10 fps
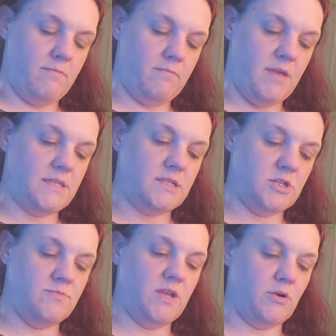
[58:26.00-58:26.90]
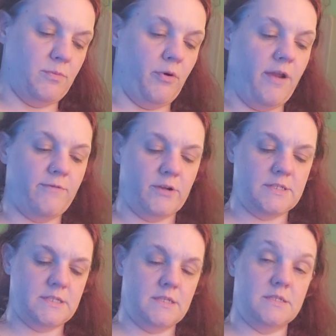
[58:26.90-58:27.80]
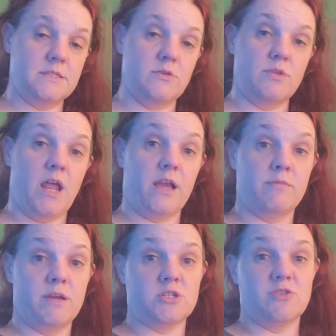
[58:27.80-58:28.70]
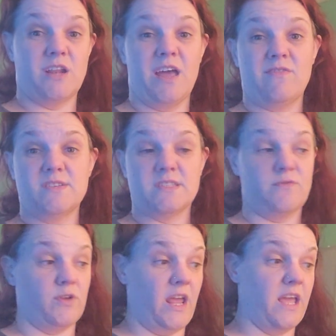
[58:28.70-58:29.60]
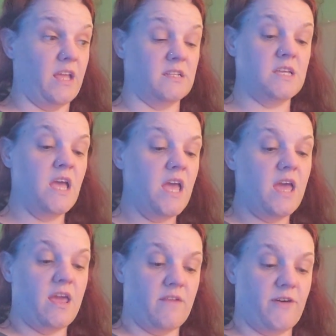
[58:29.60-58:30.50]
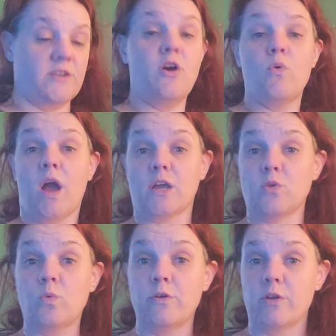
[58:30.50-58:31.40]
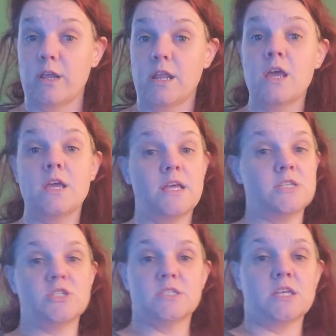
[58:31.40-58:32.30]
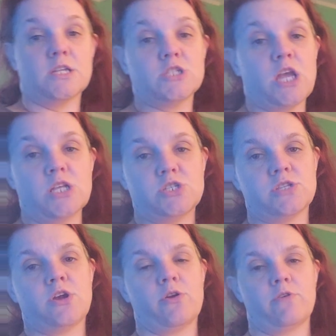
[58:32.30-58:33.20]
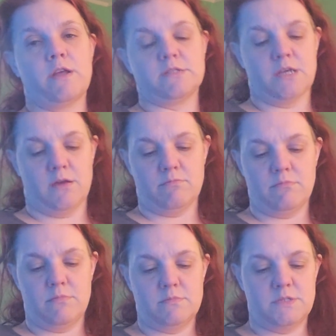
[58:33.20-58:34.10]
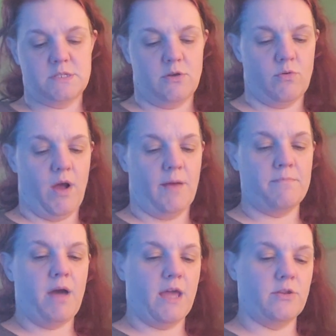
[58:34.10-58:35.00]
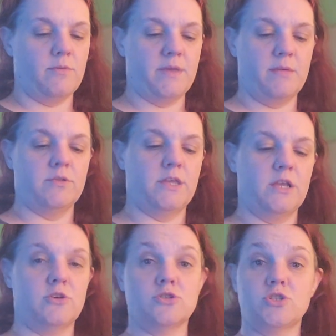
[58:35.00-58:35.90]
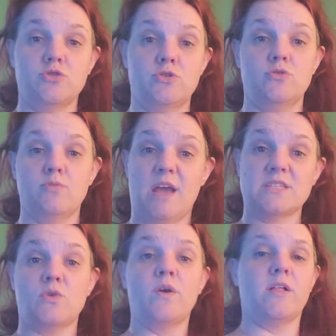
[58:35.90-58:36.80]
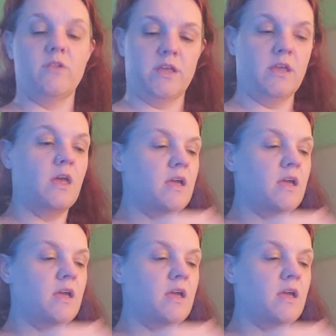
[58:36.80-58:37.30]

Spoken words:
message me your preferences so that I can make sure that I have the stuff on hand. And if I don't, I can order it. It's just going to change the turnaround time. So I might not be able to get yours to you as quickly